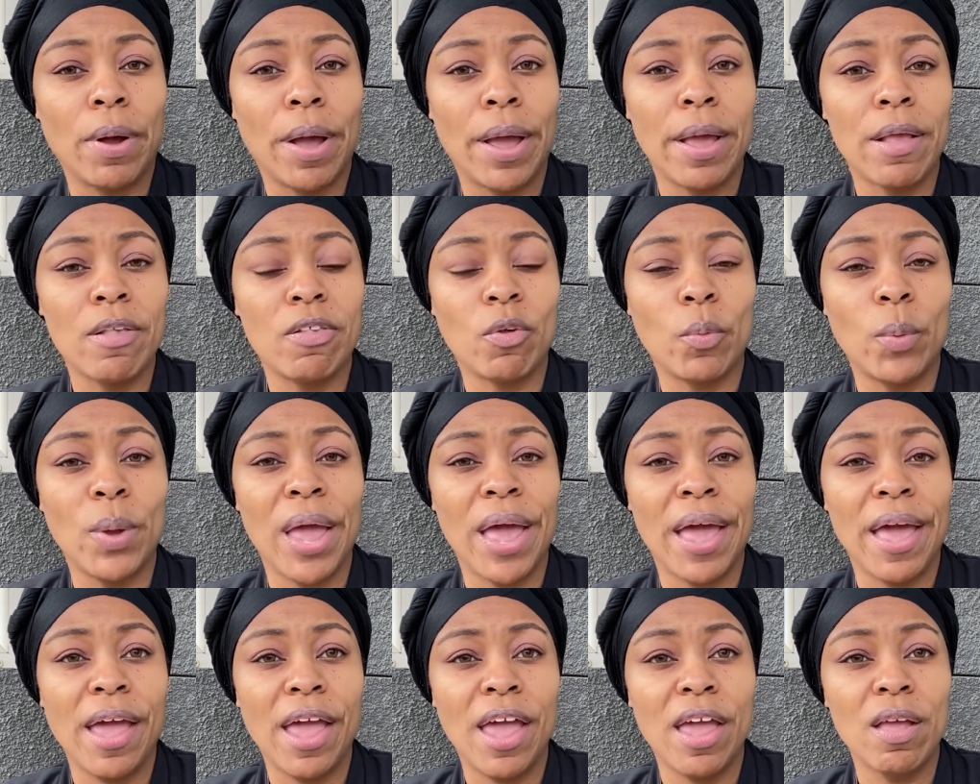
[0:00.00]
Okay, so
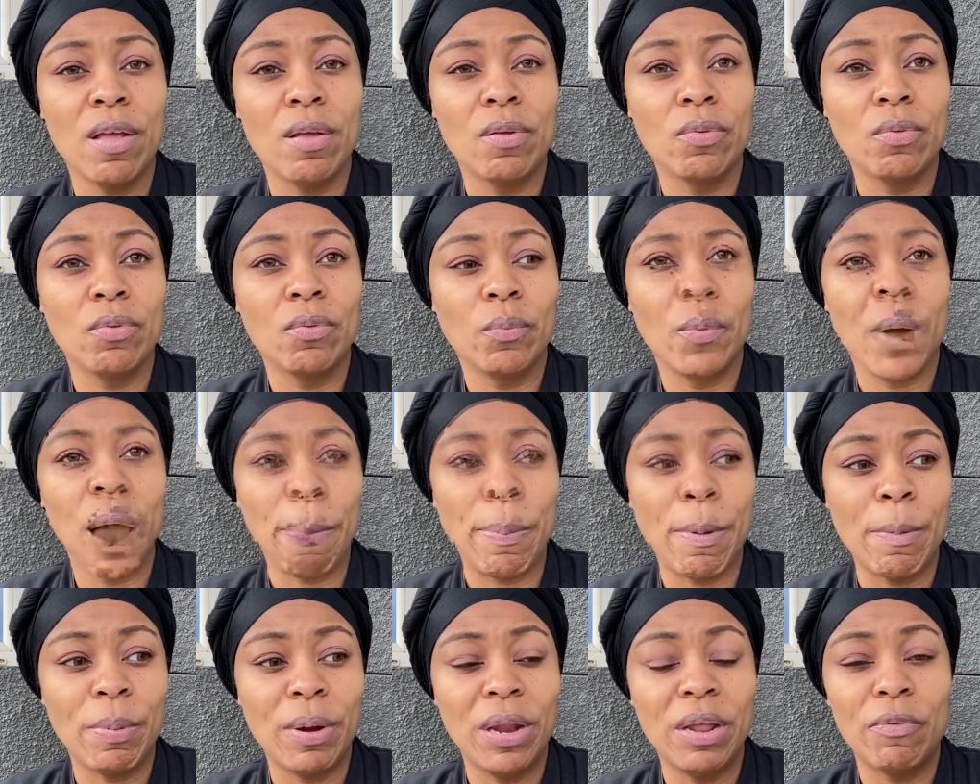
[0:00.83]
we had
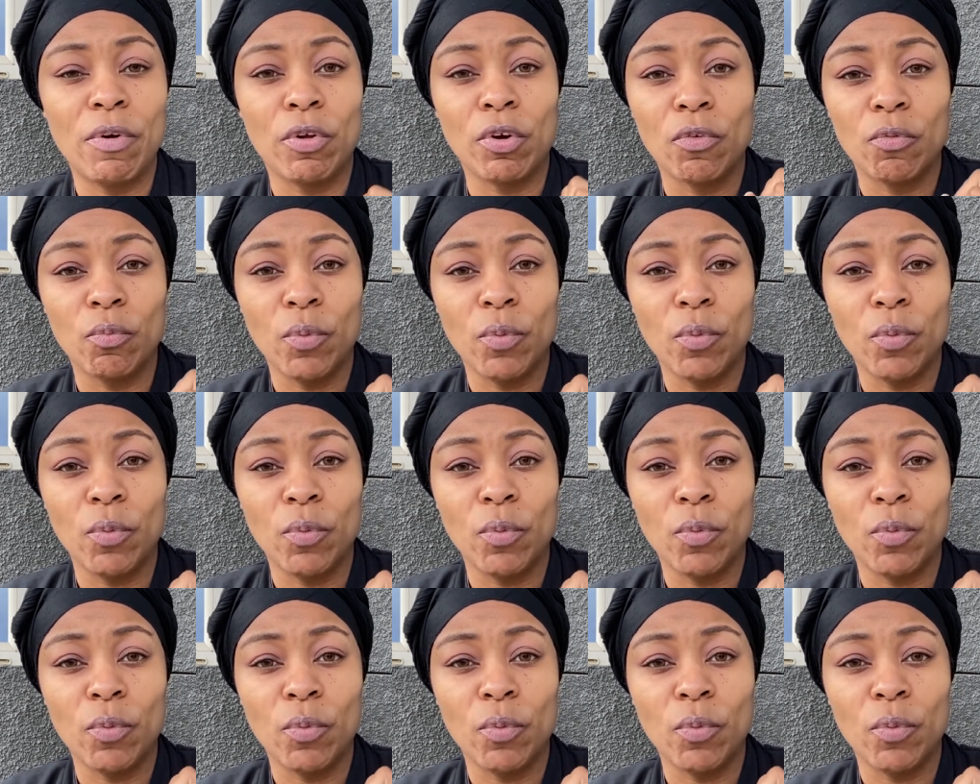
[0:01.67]
2 people that live